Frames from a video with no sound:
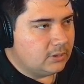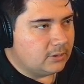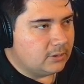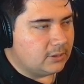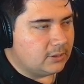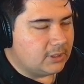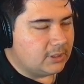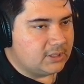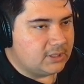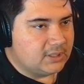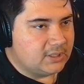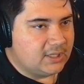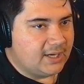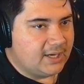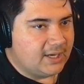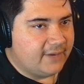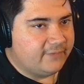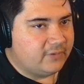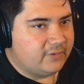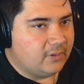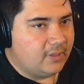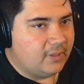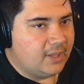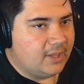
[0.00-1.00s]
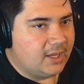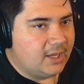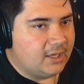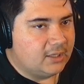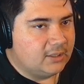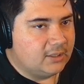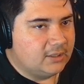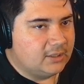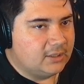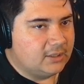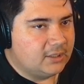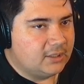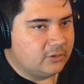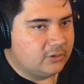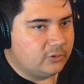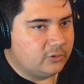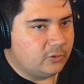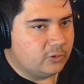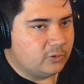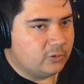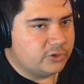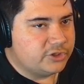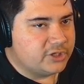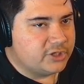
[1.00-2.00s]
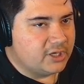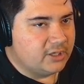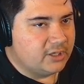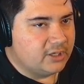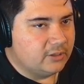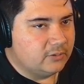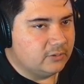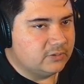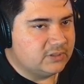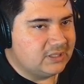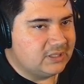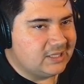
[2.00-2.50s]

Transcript: All right, and then after that, it crescendos,